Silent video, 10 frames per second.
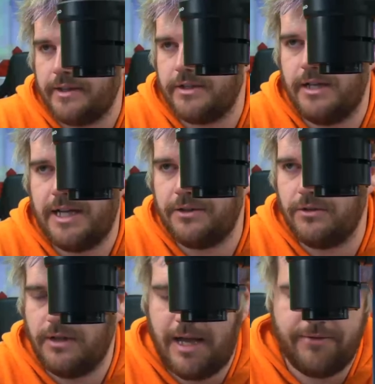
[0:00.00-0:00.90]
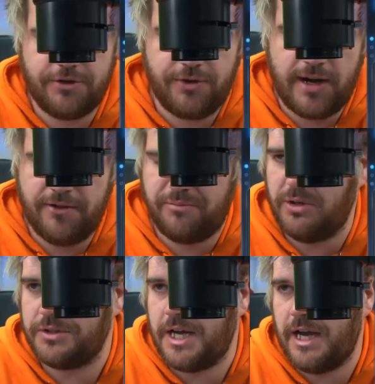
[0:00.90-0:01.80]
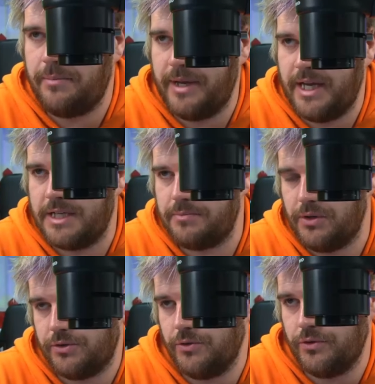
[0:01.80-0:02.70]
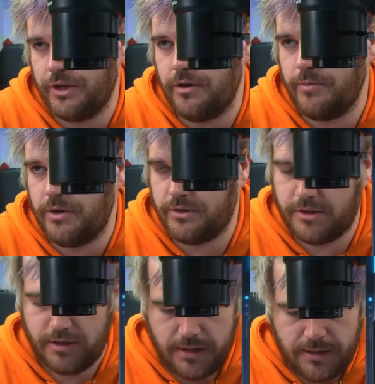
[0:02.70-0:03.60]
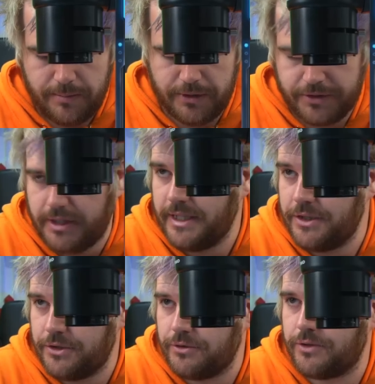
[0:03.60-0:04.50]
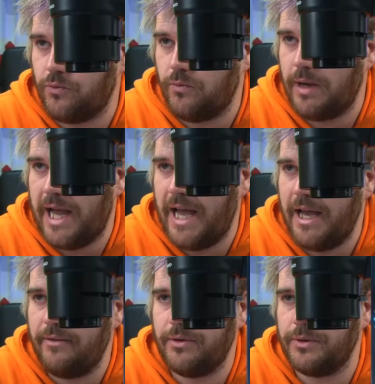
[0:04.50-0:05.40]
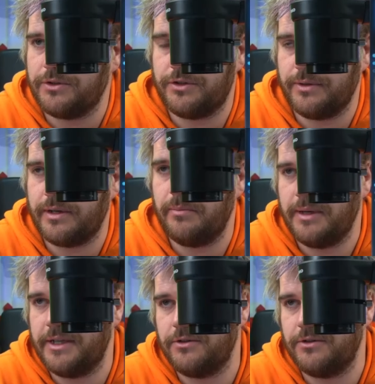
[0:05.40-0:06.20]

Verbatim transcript: This will handle EverDrive, plus IPS, plus audio mods, plus CleanJuice Air if you want to do a complete